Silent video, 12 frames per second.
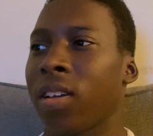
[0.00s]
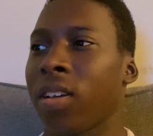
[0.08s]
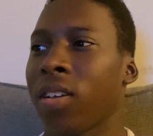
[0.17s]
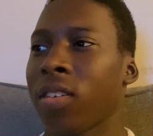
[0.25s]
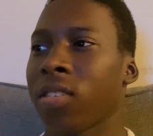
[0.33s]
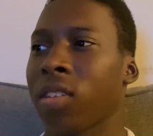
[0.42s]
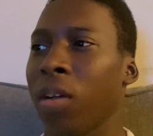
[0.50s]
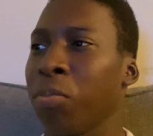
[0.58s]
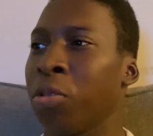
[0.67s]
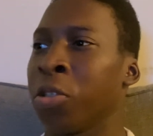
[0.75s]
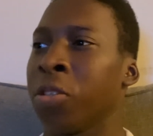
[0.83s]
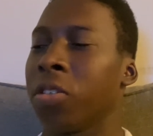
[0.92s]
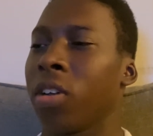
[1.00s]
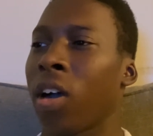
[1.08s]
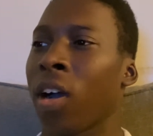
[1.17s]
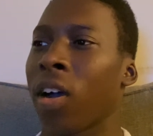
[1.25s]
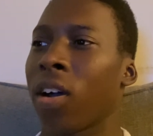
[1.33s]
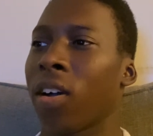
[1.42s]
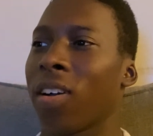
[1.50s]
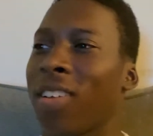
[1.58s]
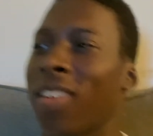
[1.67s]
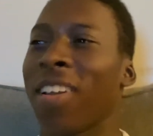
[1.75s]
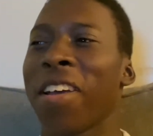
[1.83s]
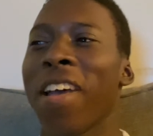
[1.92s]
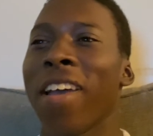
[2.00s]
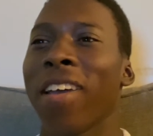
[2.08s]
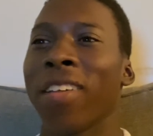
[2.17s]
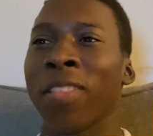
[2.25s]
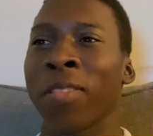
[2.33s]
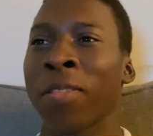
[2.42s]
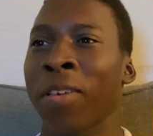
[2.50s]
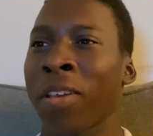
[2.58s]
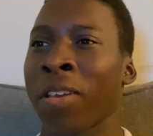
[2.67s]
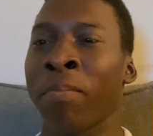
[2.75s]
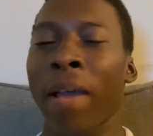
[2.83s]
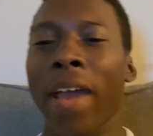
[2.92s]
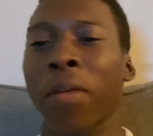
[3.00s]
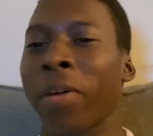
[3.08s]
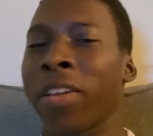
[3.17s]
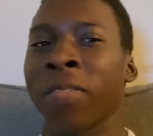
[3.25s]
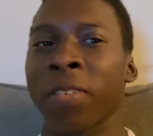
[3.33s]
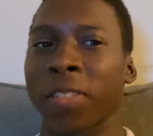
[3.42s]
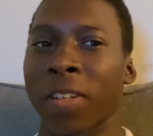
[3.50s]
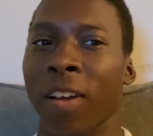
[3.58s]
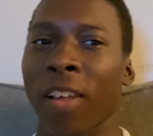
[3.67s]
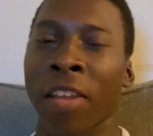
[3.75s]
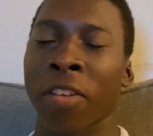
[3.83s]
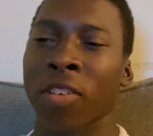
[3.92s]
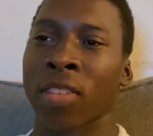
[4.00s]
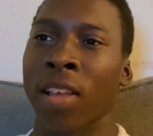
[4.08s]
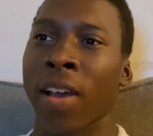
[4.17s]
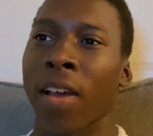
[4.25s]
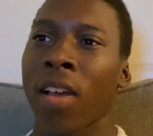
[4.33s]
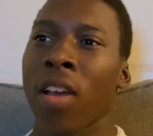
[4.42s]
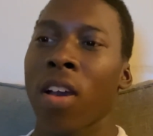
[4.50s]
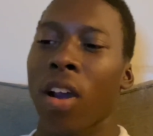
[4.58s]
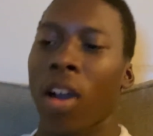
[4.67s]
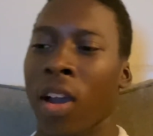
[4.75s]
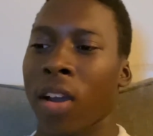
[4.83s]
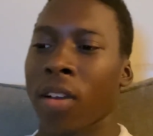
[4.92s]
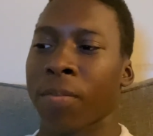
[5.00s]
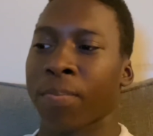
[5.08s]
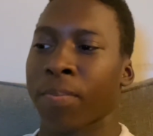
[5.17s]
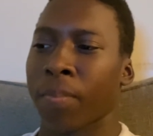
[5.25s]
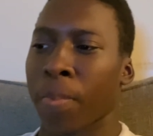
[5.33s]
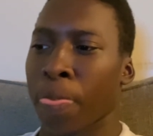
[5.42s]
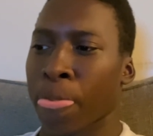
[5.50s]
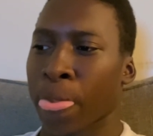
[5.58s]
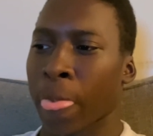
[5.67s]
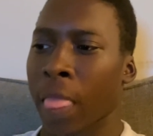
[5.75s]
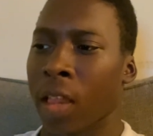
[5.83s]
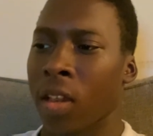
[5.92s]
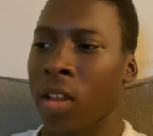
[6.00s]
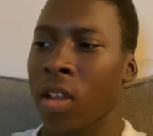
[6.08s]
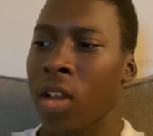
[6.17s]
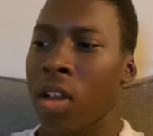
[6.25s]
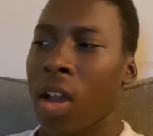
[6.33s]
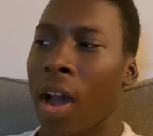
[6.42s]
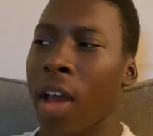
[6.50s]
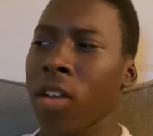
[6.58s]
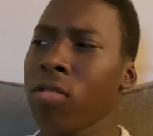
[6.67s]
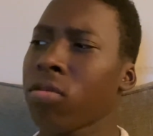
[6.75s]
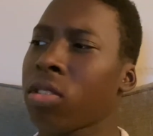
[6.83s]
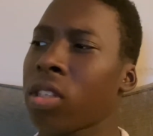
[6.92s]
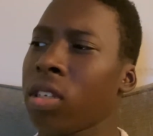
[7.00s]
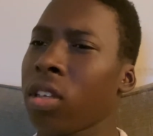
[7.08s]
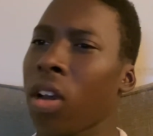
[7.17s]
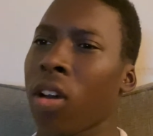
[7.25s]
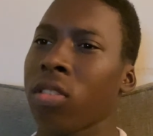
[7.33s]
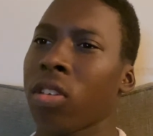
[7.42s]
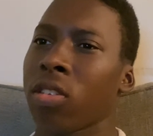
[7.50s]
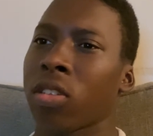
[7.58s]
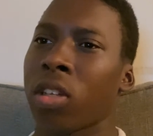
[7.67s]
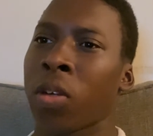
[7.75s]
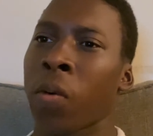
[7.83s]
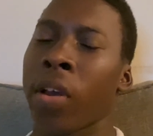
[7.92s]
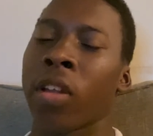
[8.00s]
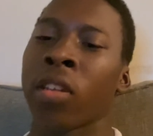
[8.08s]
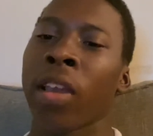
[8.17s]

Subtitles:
Some dude. In bantamweight division, all I know is that. I don't think Aldo's going to win.